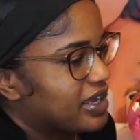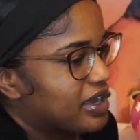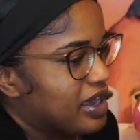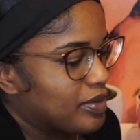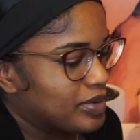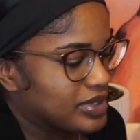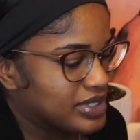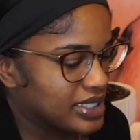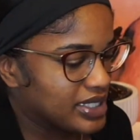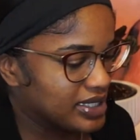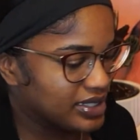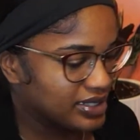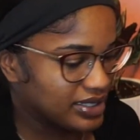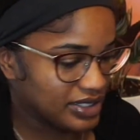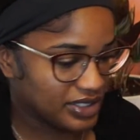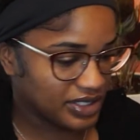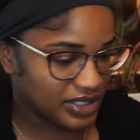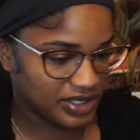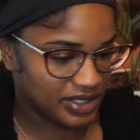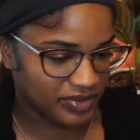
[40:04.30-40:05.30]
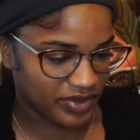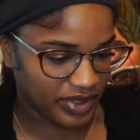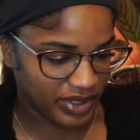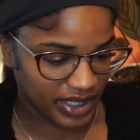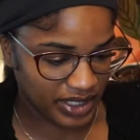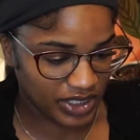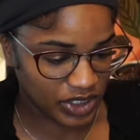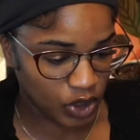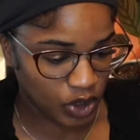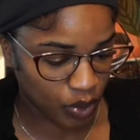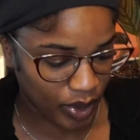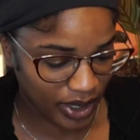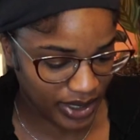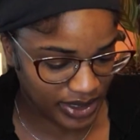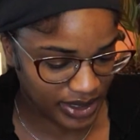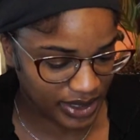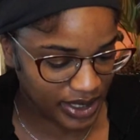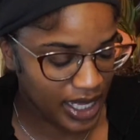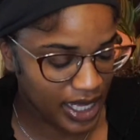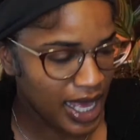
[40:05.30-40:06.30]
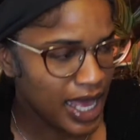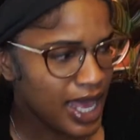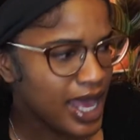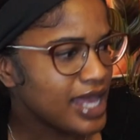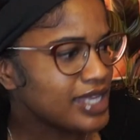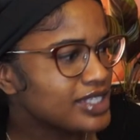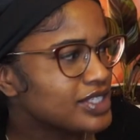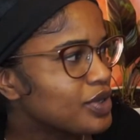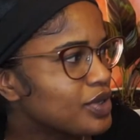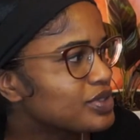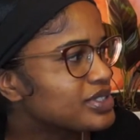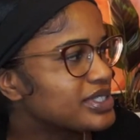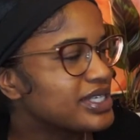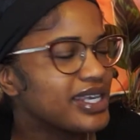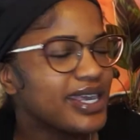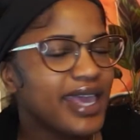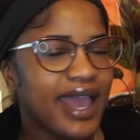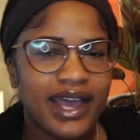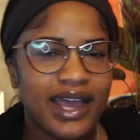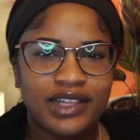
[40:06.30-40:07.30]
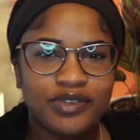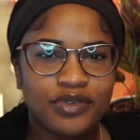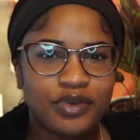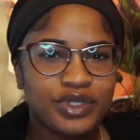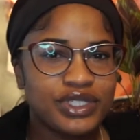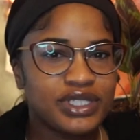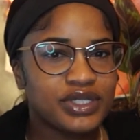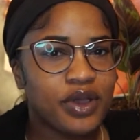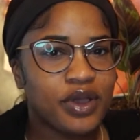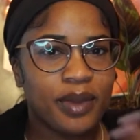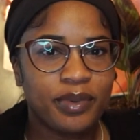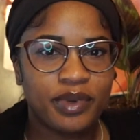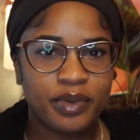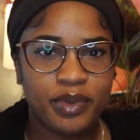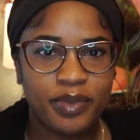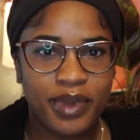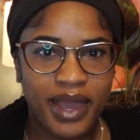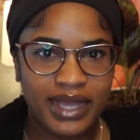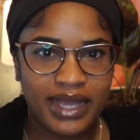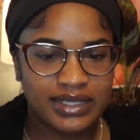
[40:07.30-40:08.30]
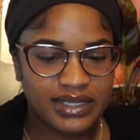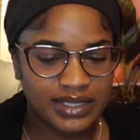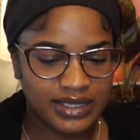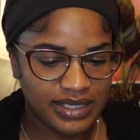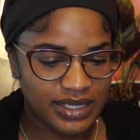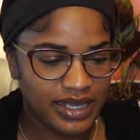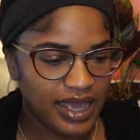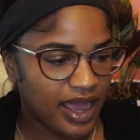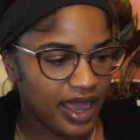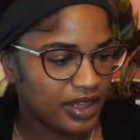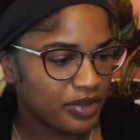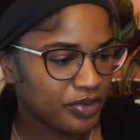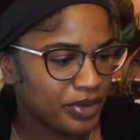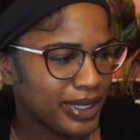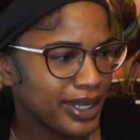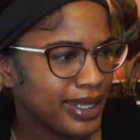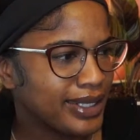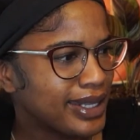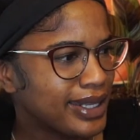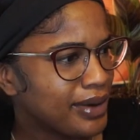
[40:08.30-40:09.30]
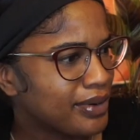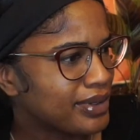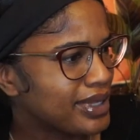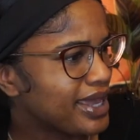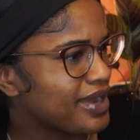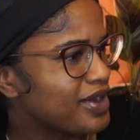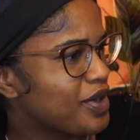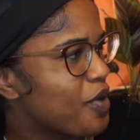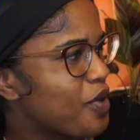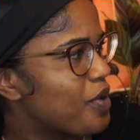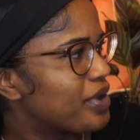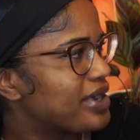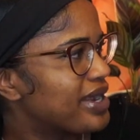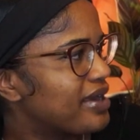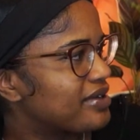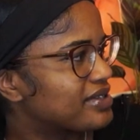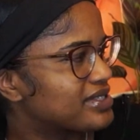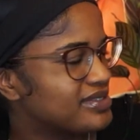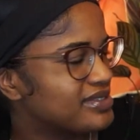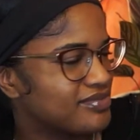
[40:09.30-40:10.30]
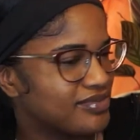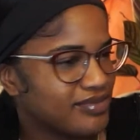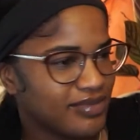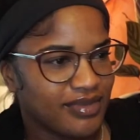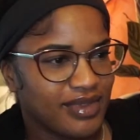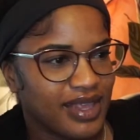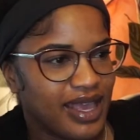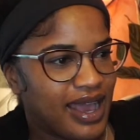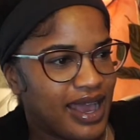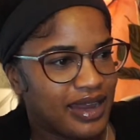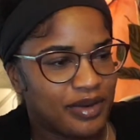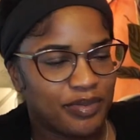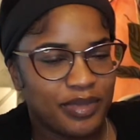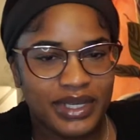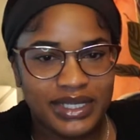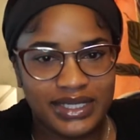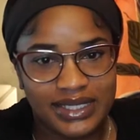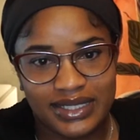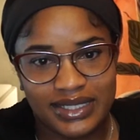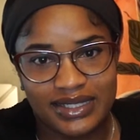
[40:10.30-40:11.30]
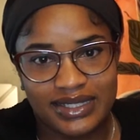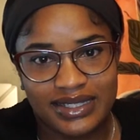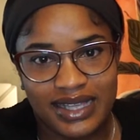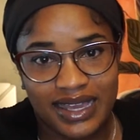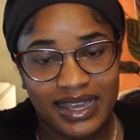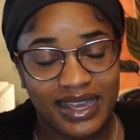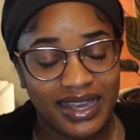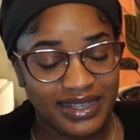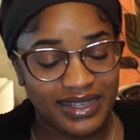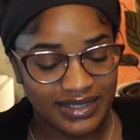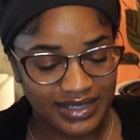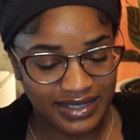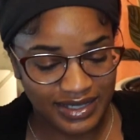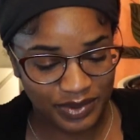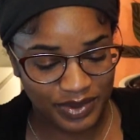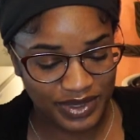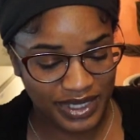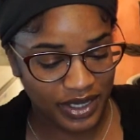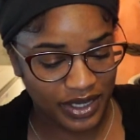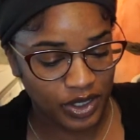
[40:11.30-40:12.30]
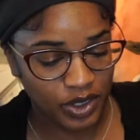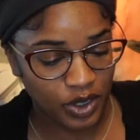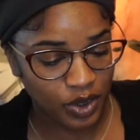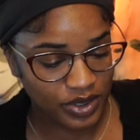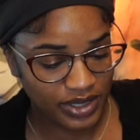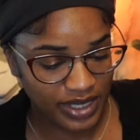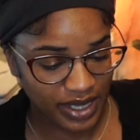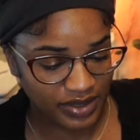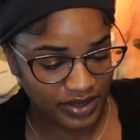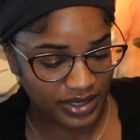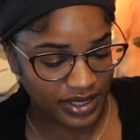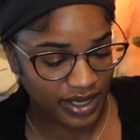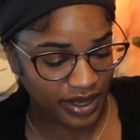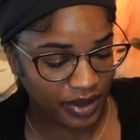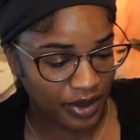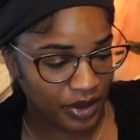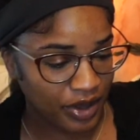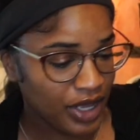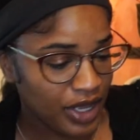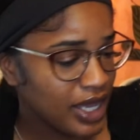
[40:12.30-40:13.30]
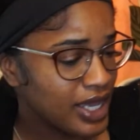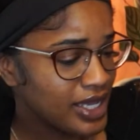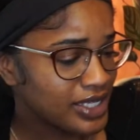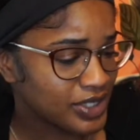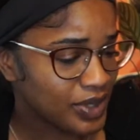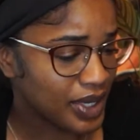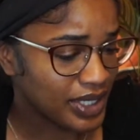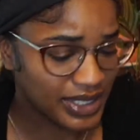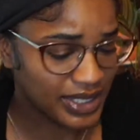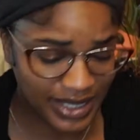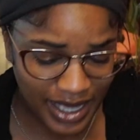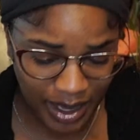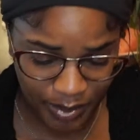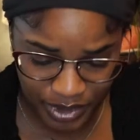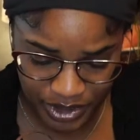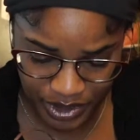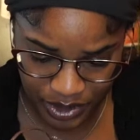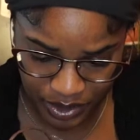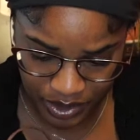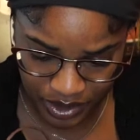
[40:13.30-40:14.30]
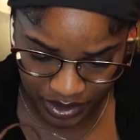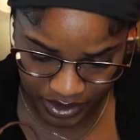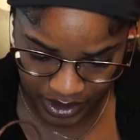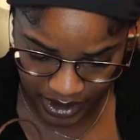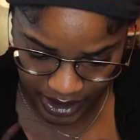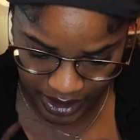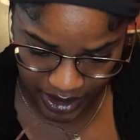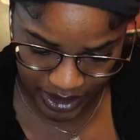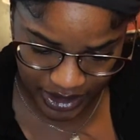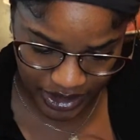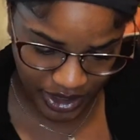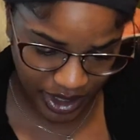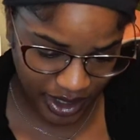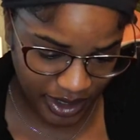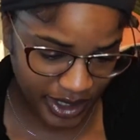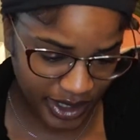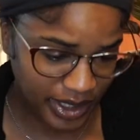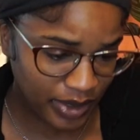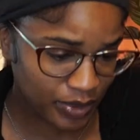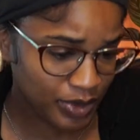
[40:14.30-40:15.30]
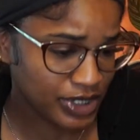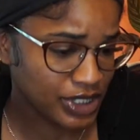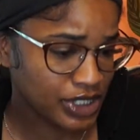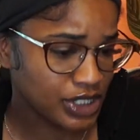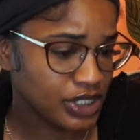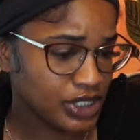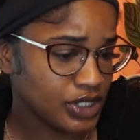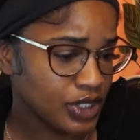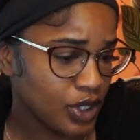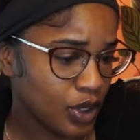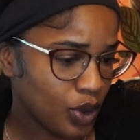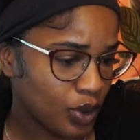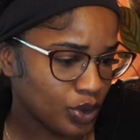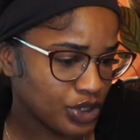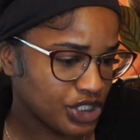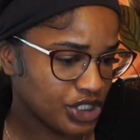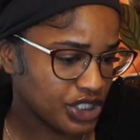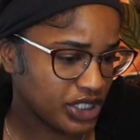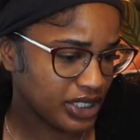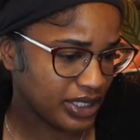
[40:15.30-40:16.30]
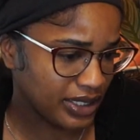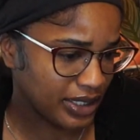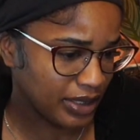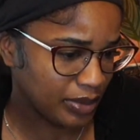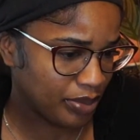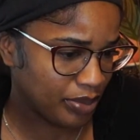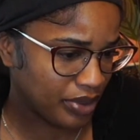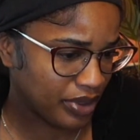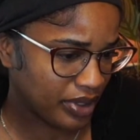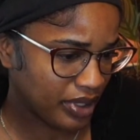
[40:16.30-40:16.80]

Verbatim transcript: common sense? I just think that's crazy. And so Z Gallerie, we just all happened to be passing Z Gallerie and they were like going out of out of business. I guess it was like a closeout sale. So I just got me two little things, y'all. And it was so cheap.